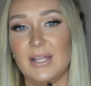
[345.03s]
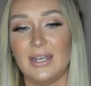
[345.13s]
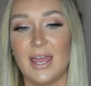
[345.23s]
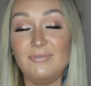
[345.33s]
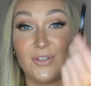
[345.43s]

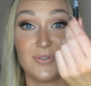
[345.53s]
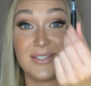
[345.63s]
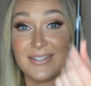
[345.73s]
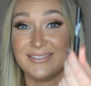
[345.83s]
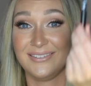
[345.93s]
And I've
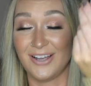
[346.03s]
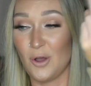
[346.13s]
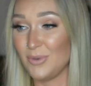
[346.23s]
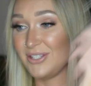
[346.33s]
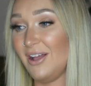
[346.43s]
used
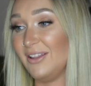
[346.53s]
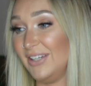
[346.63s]
almost all of